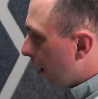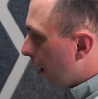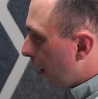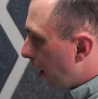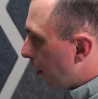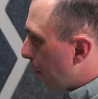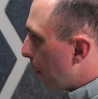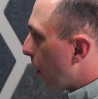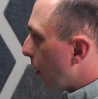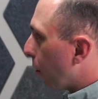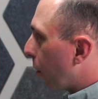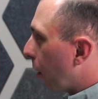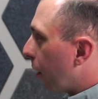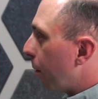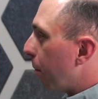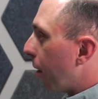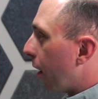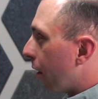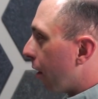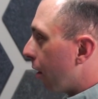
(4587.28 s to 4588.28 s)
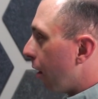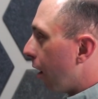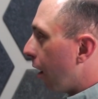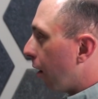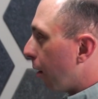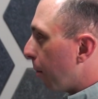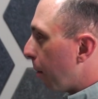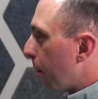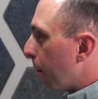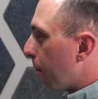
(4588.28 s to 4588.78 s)
It's been a really big
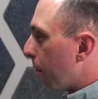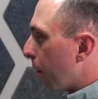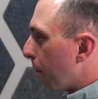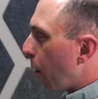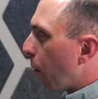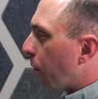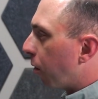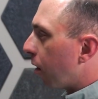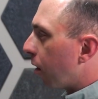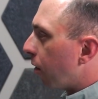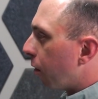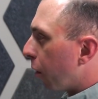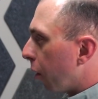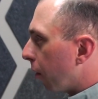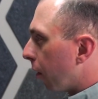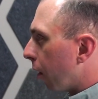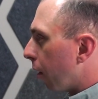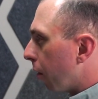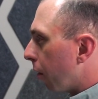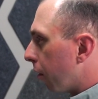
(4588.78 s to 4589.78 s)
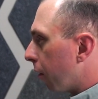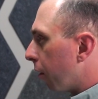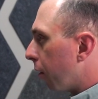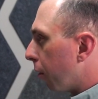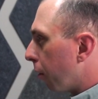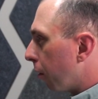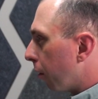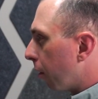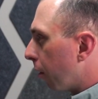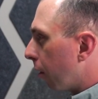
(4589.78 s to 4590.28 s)
thing to be the most conservative
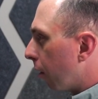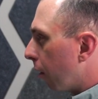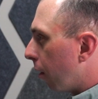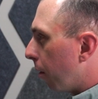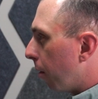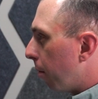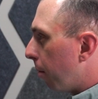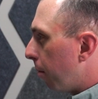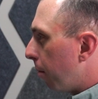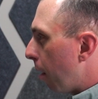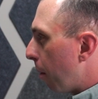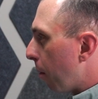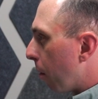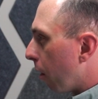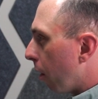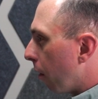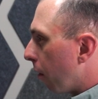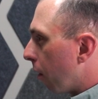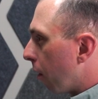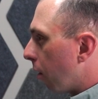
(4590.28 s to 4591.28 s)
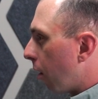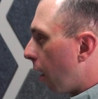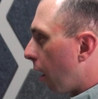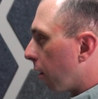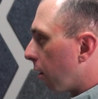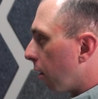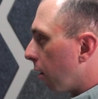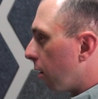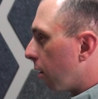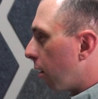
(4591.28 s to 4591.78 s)
member of the
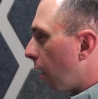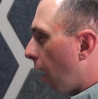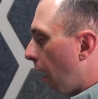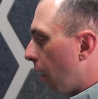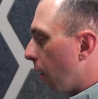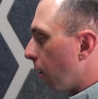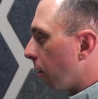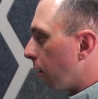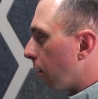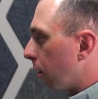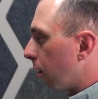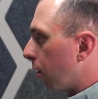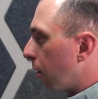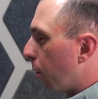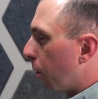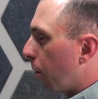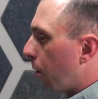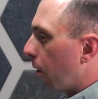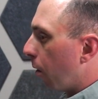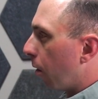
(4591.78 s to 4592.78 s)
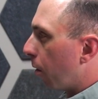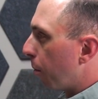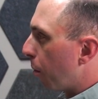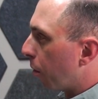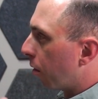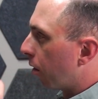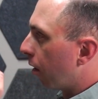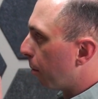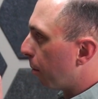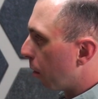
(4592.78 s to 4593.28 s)
Texas House or the
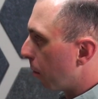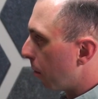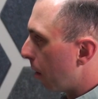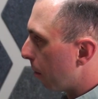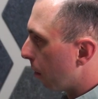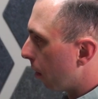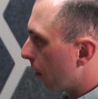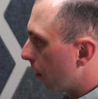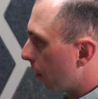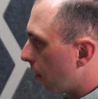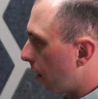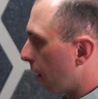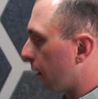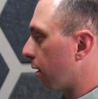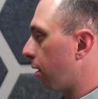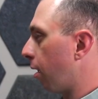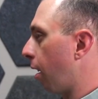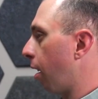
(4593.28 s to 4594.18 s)
most liberal member of the Texas